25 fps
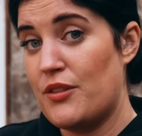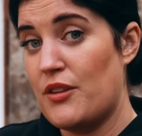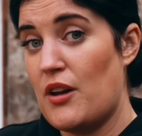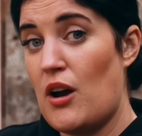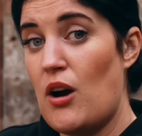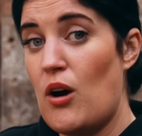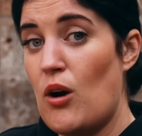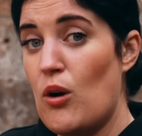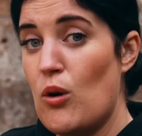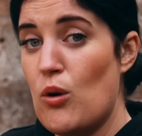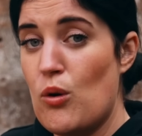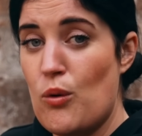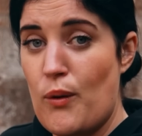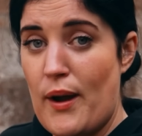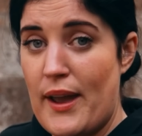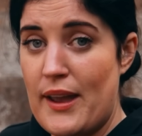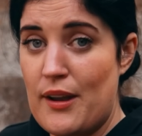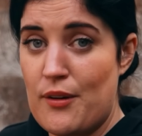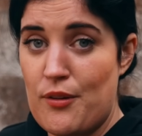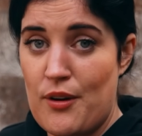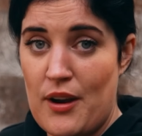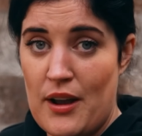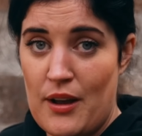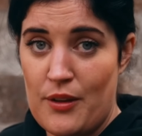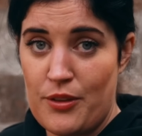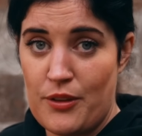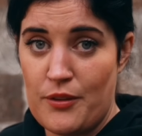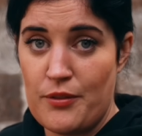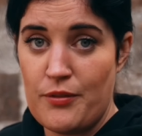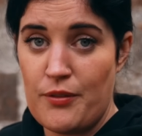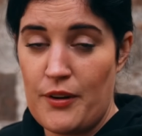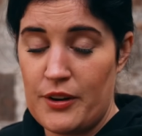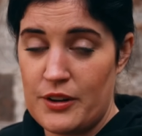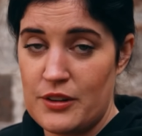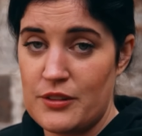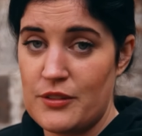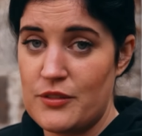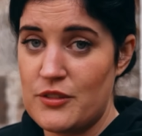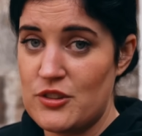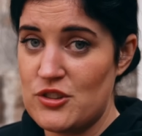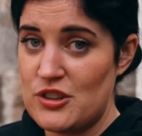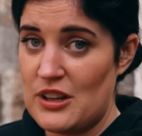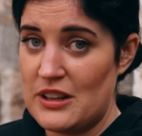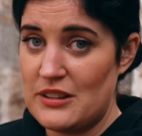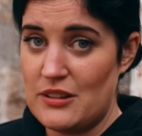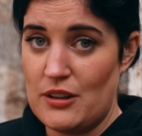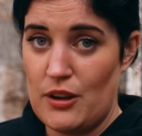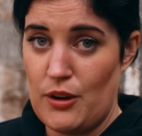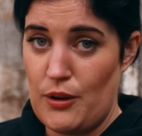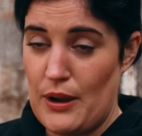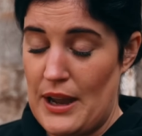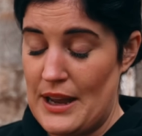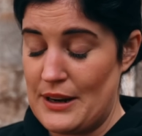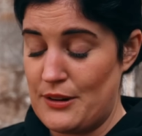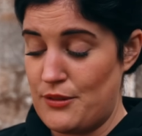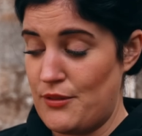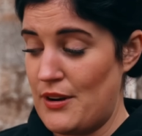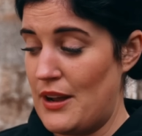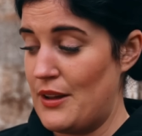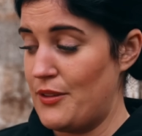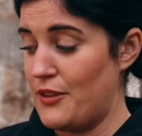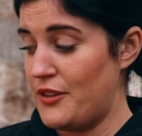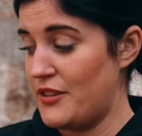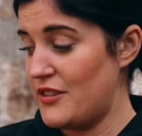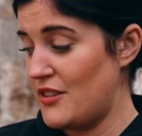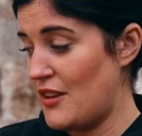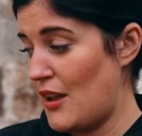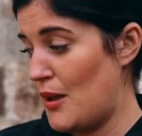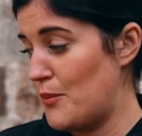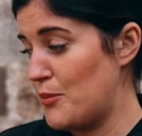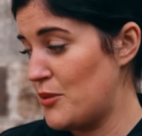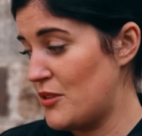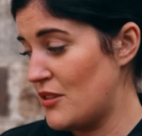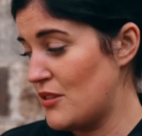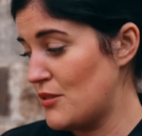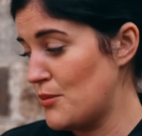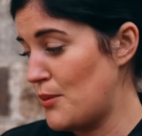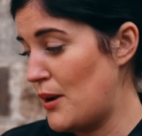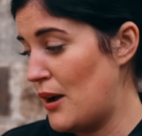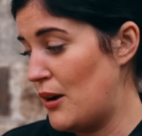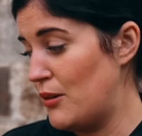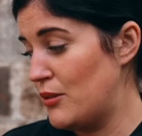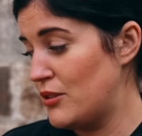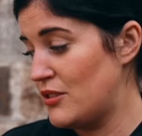the whole way around the front of the chateau and around the steps as well.